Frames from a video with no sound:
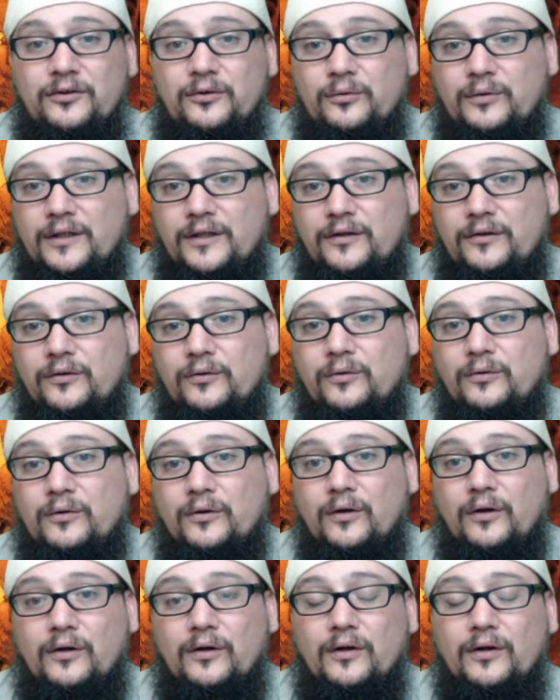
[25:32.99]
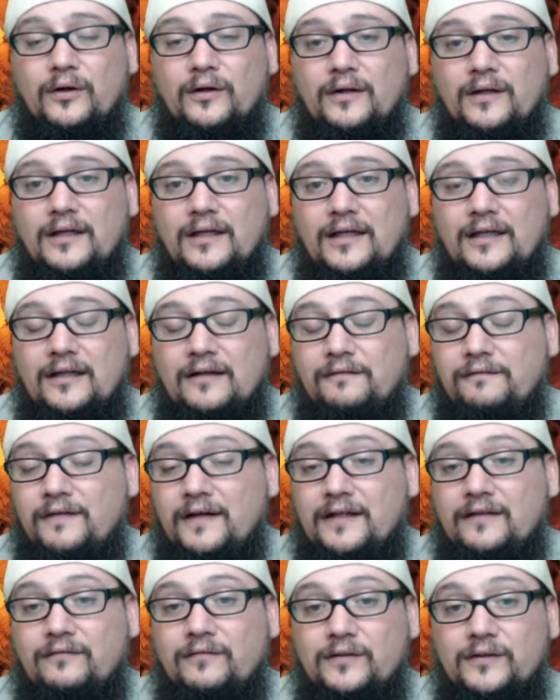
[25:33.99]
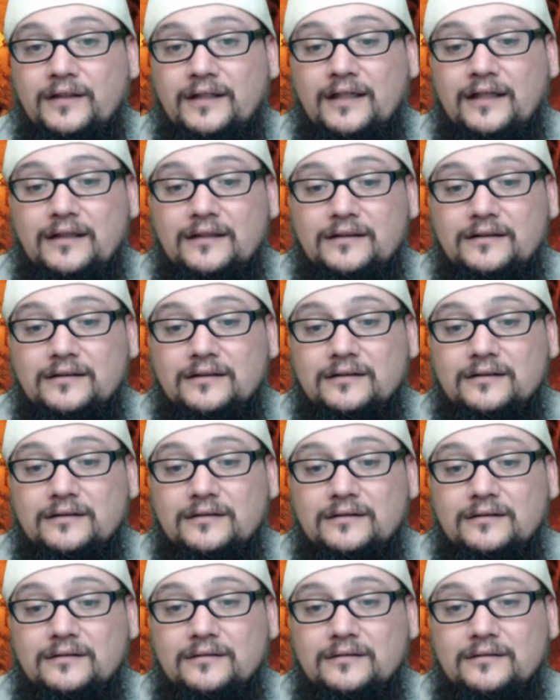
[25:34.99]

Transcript: to endure into faithfulness.